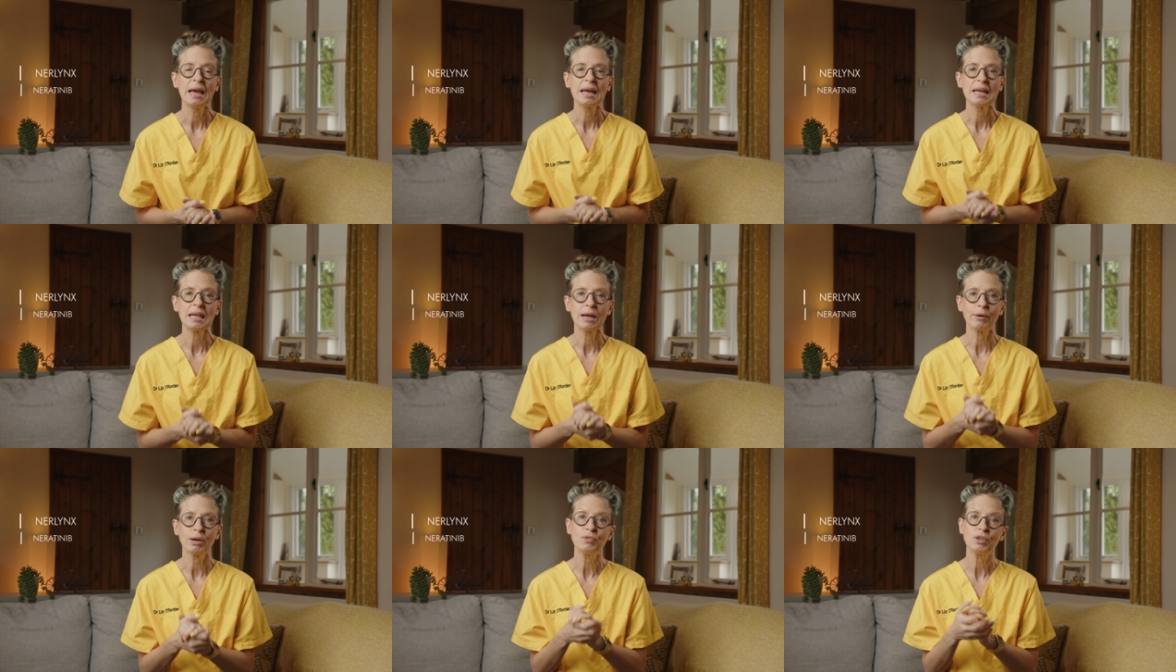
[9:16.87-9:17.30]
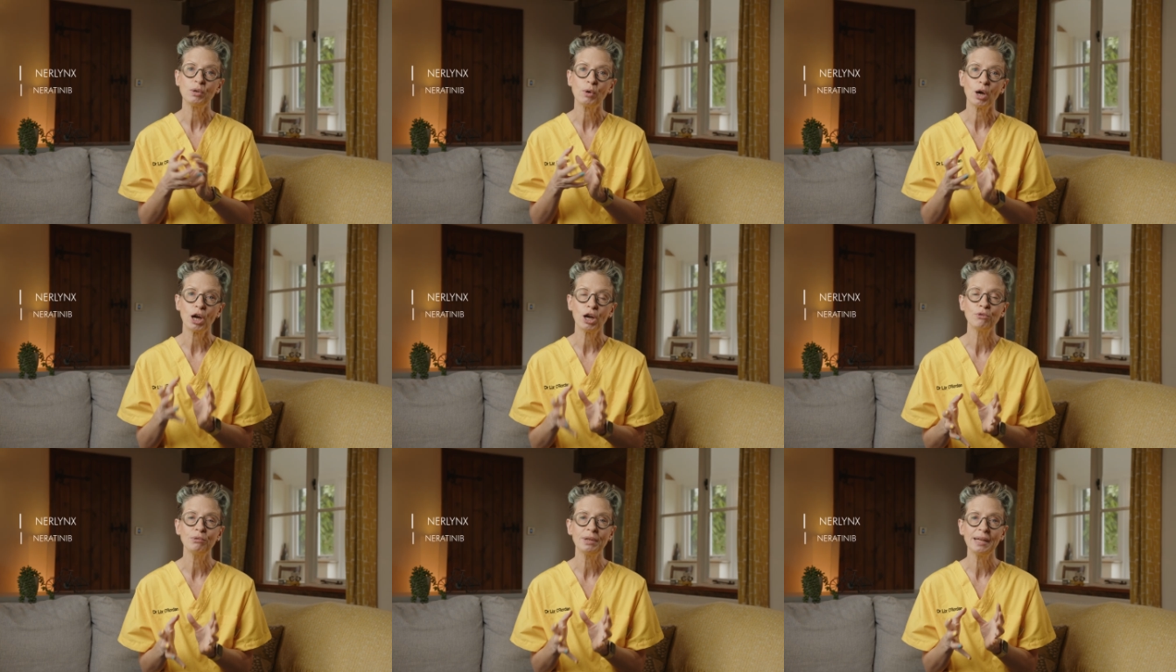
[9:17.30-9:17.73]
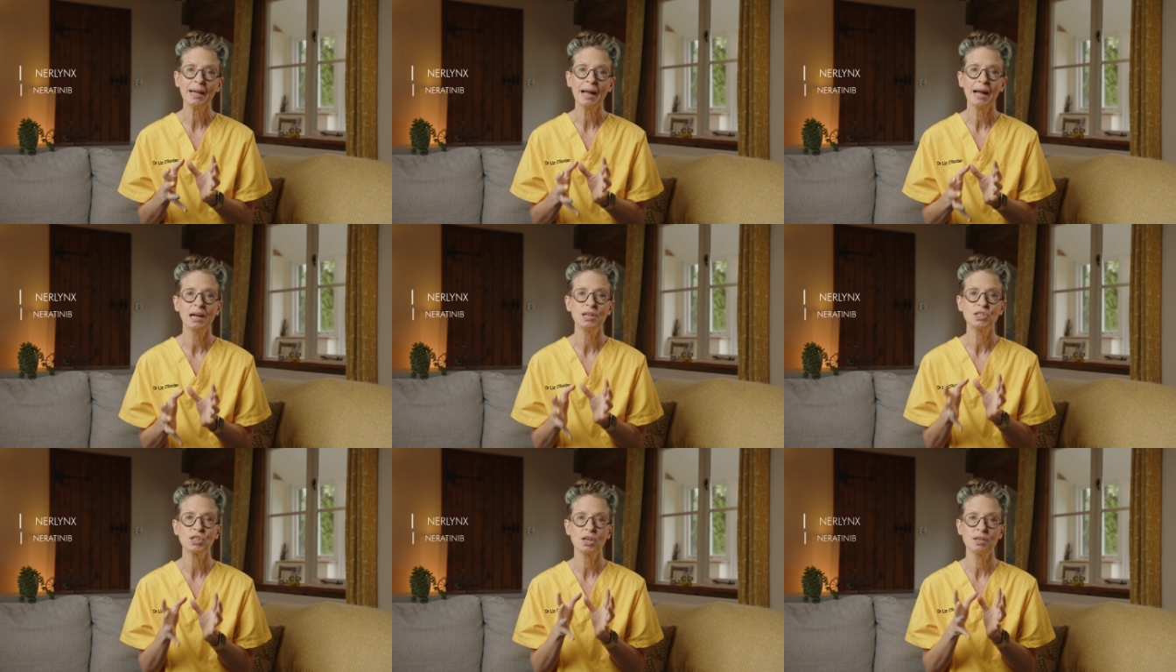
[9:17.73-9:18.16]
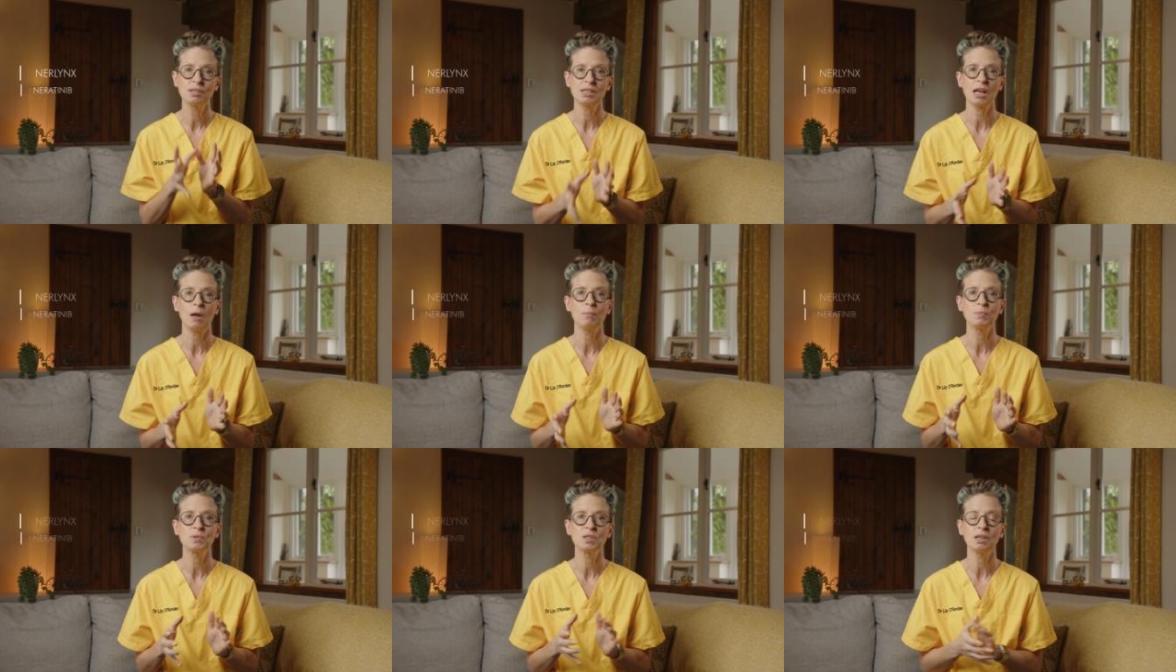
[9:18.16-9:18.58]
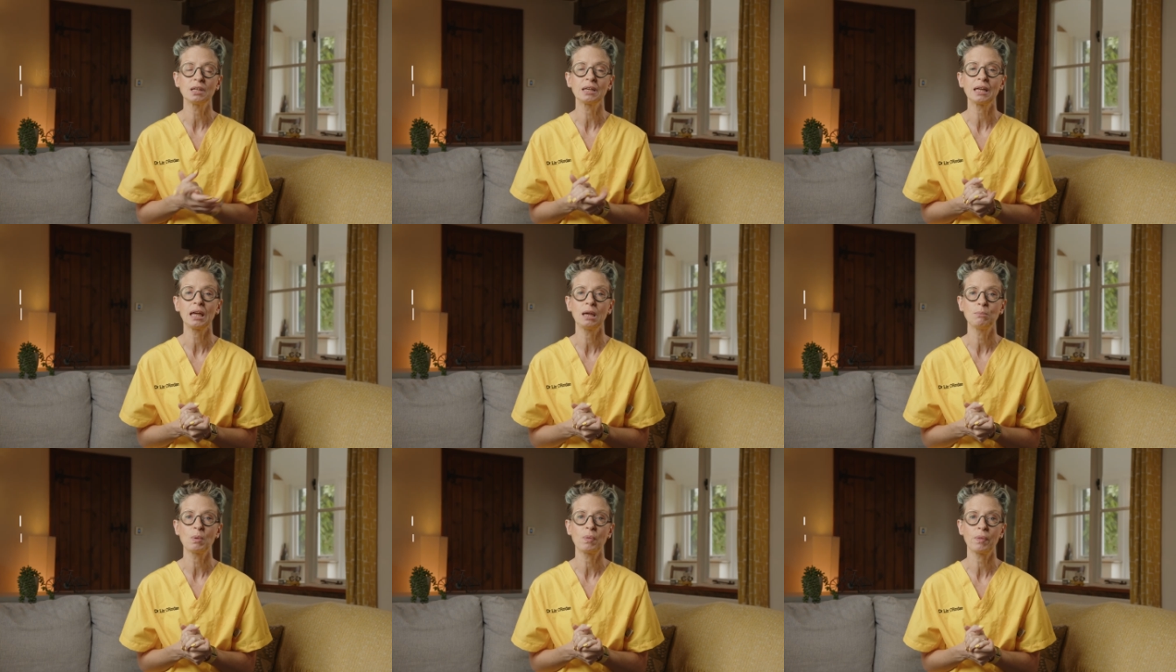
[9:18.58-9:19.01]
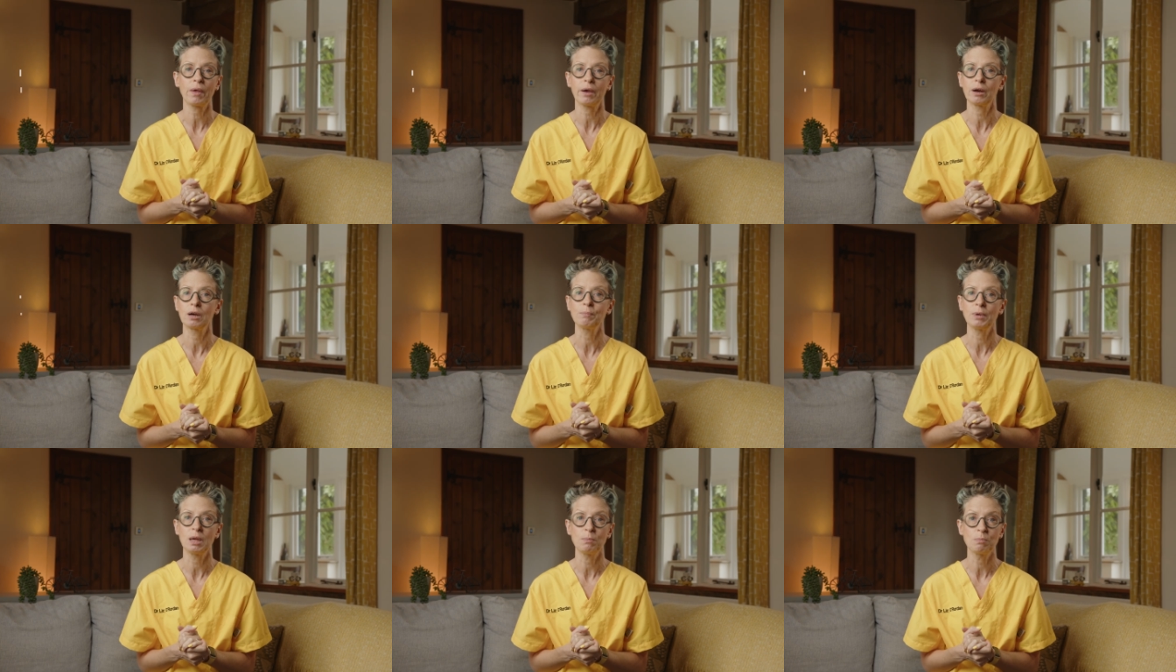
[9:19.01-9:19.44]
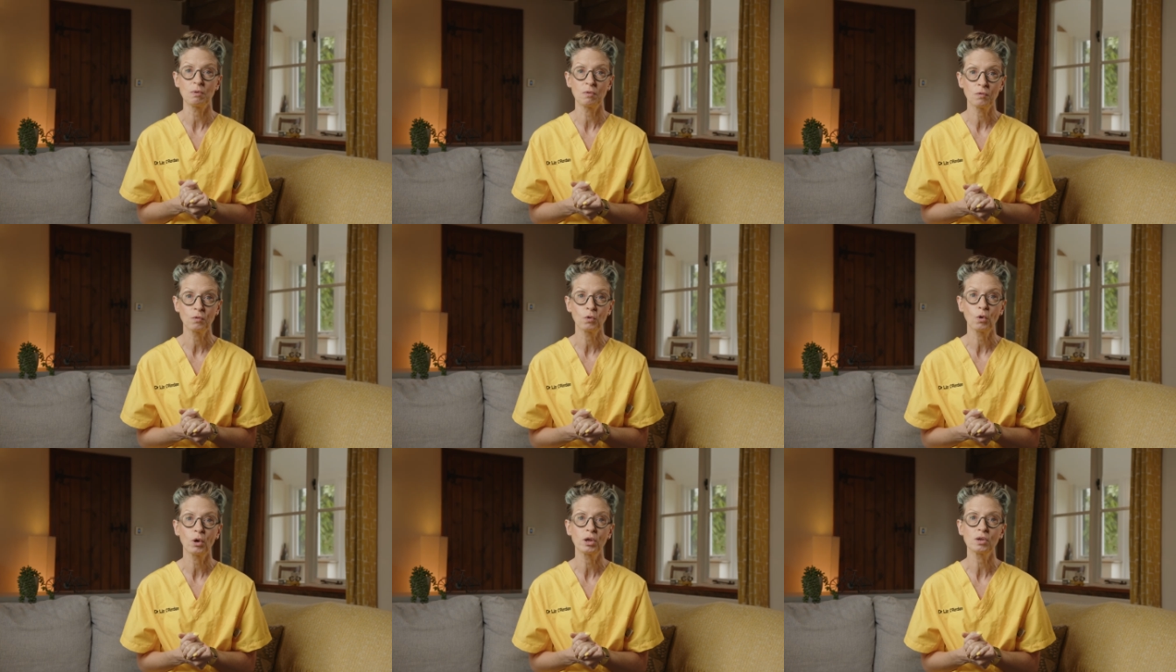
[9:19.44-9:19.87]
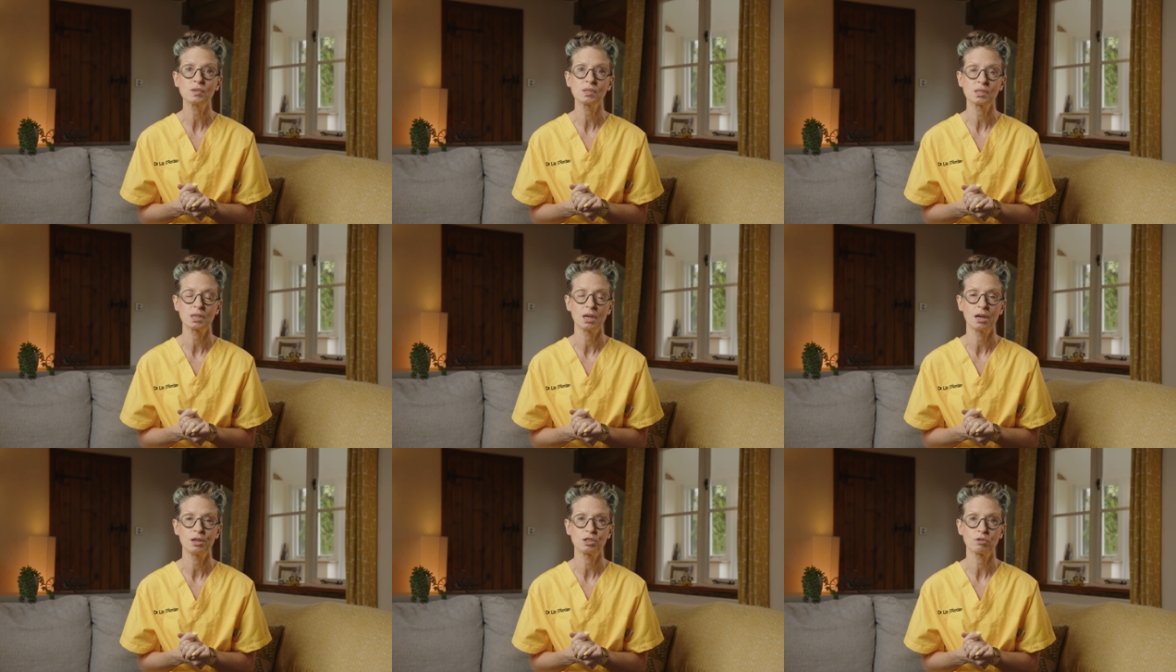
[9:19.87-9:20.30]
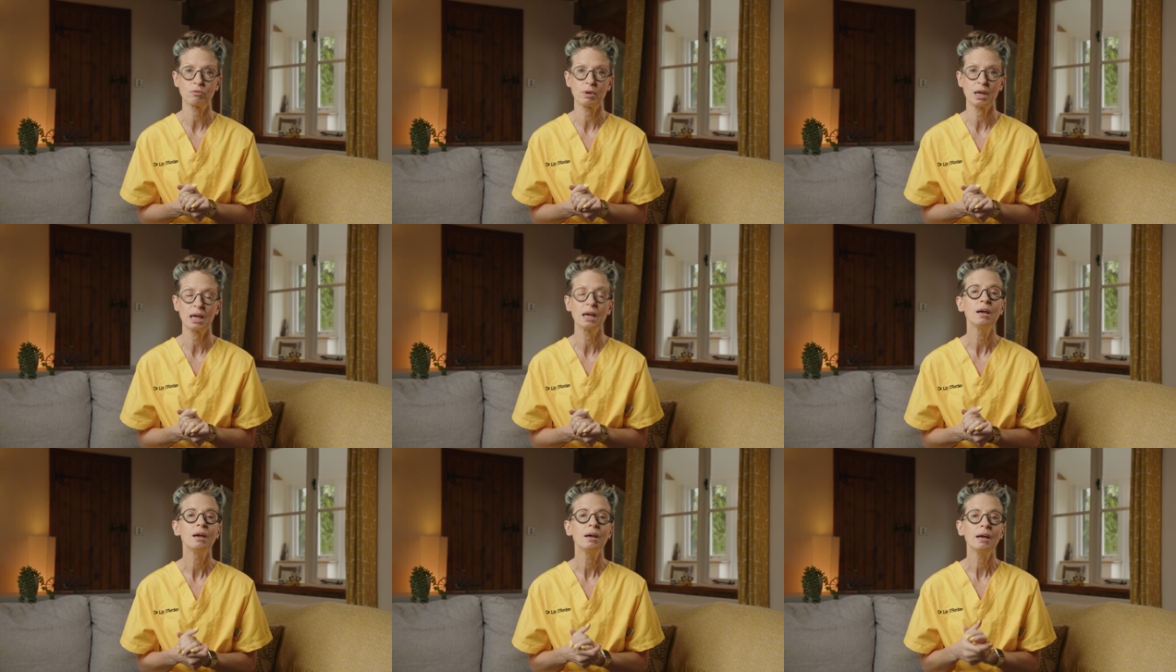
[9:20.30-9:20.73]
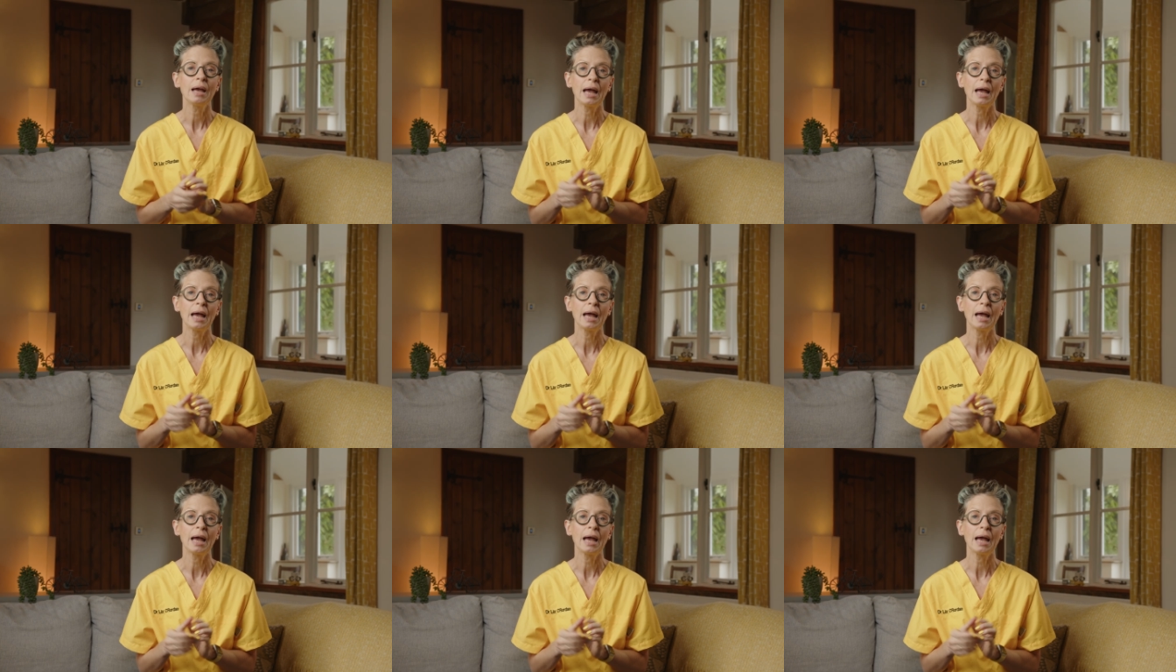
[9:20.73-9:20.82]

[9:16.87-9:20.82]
Now, if you only had Herceptin and chemotherapy before your surgery,